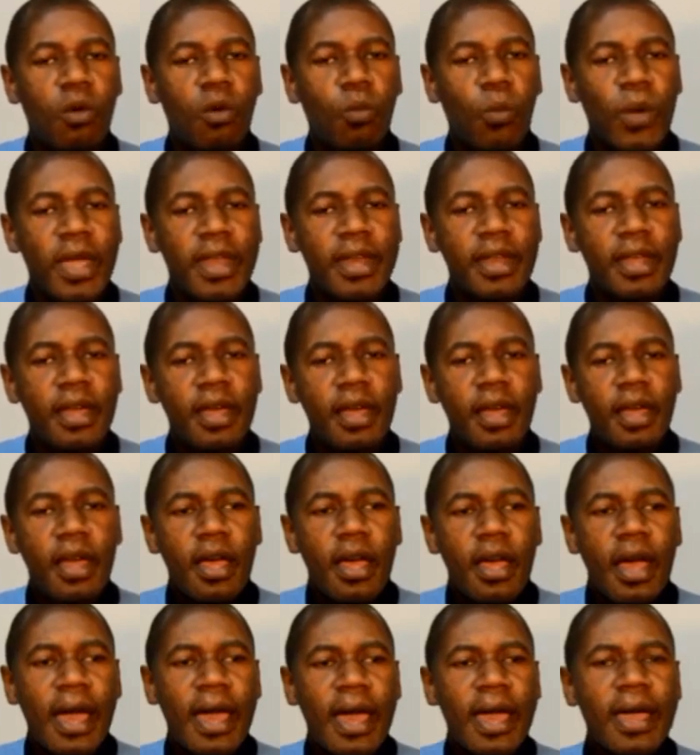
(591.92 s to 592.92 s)
win.
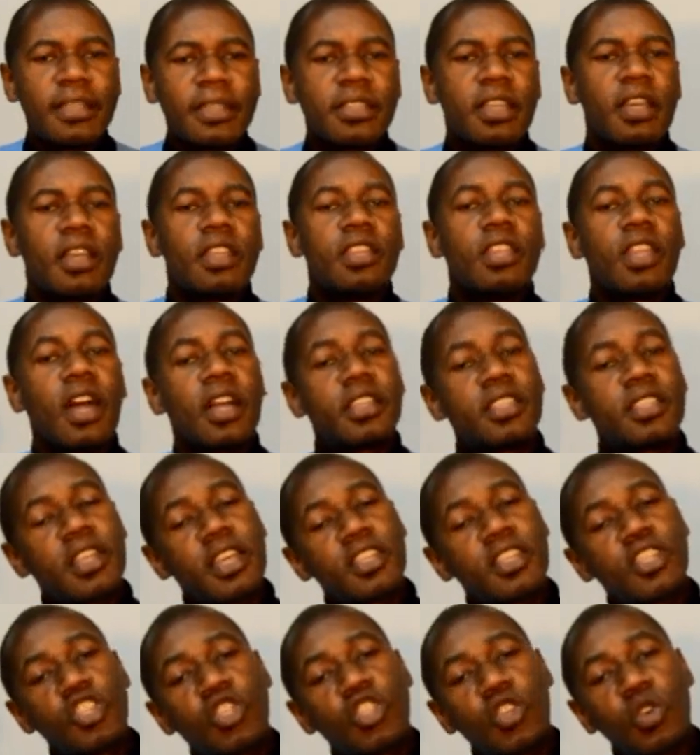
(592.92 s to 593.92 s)
And
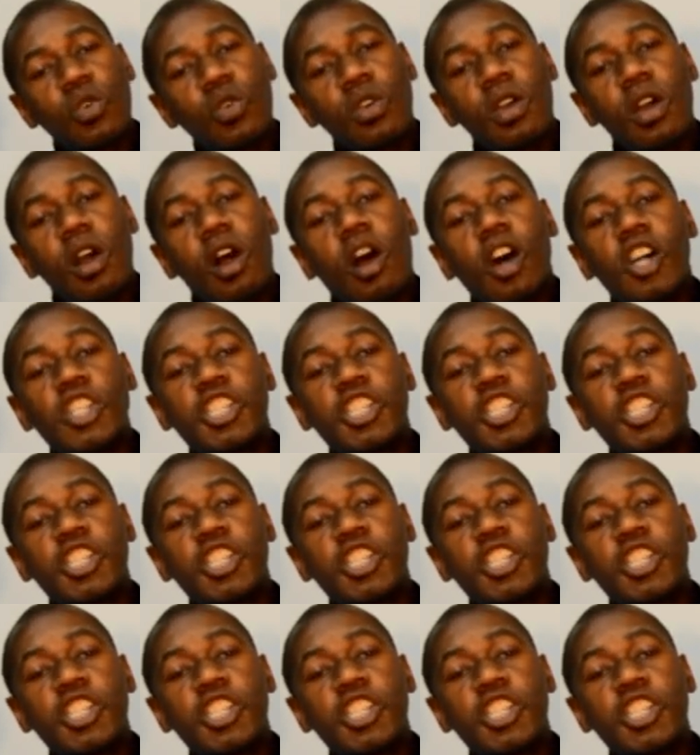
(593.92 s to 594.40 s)
1982,